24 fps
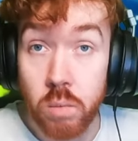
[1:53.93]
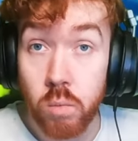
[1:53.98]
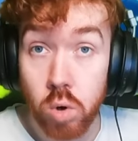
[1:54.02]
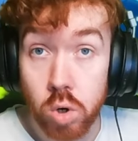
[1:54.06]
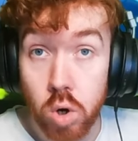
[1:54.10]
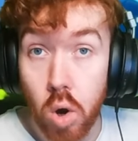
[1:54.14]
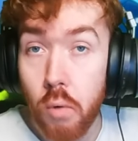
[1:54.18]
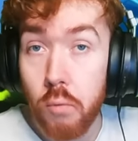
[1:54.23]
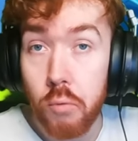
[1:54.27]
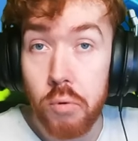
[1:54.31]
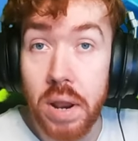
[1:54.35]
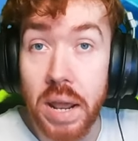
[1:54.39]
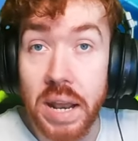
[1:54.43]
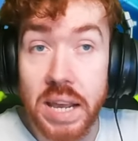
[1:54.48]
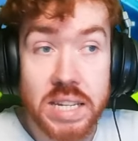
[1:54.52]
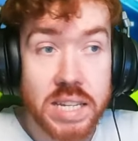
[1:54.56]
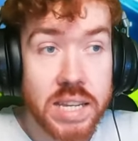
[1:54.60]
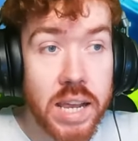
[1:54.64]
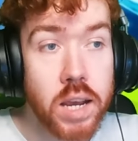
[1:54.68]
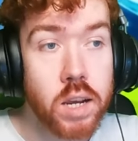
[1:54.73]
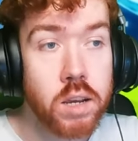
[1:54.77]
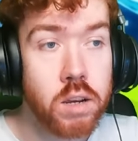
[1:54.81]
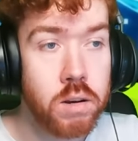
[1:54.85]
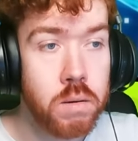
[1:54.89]
We'll go through that in a
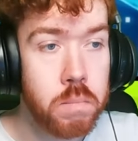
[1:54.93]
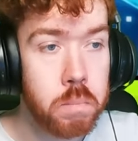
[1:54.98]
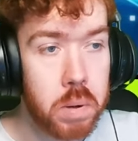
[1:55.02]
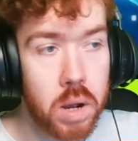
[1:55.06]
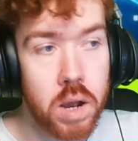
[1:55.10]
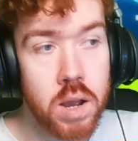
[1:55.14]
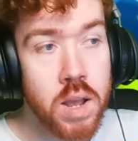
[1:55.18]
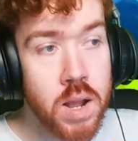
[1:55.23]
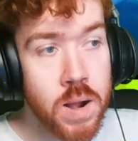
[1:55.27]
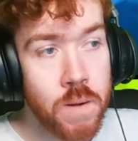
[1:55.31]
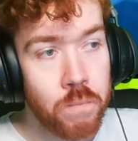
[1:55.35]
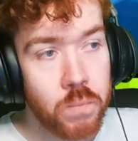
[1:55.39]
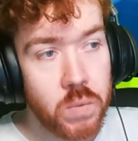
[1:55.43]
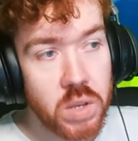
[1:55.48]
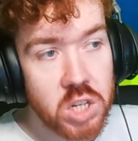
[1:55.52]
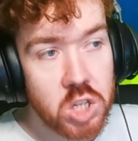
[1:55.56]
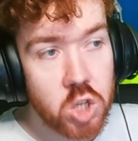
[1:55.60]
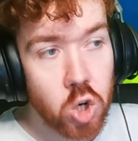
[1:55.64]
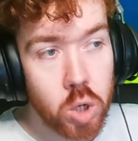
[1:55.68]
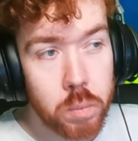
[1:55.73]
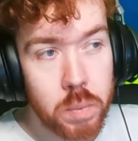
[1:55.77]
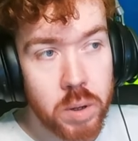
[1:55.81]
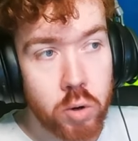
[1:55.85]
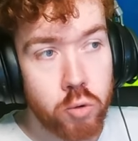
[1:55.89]
second, but they
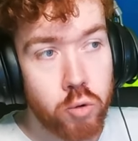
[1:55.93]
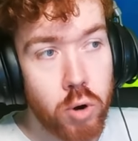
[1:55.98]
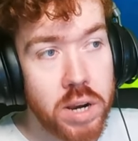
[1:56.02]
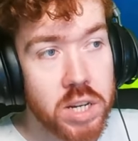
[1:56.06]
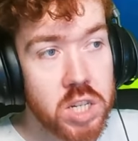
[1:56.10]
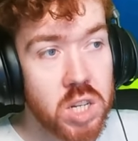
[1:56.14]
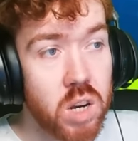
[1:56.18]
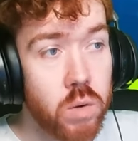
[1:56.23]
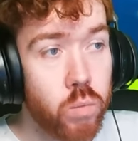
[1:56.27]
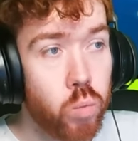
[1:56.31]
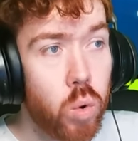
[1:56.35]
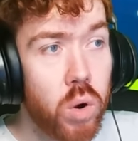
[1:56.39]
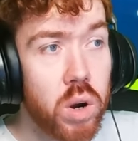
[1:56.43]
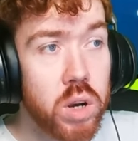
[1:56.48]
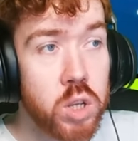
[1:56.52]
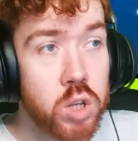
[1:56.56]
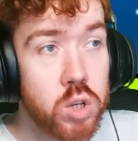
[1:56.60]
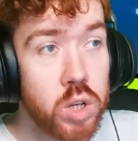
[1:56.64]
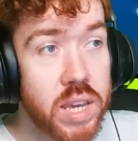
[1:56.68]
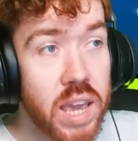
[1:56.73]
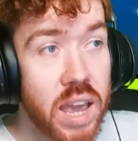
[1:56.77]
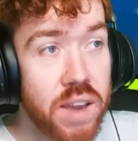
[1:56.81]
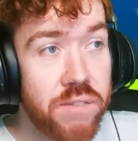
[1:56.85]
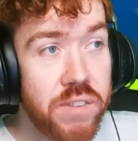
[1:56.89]
showed a progression of what you
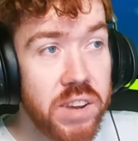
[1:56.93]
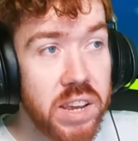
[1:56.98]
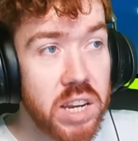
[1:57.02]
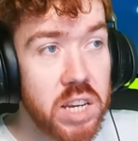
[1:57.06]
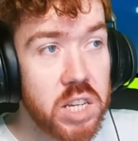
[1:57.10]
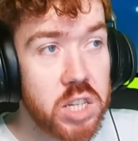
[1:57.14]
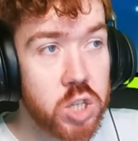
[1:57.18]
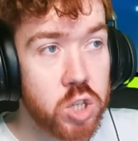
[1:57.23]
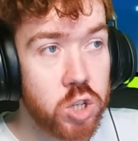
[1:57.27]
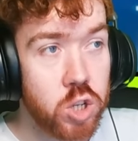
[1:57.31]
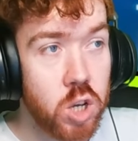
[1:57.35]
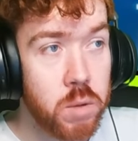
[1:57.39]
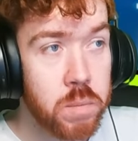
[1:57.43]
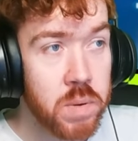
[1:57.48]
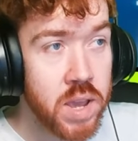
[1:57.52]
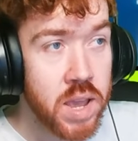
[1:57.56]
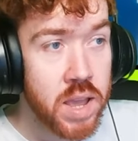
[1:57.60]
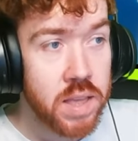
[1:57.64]
get for each dupe.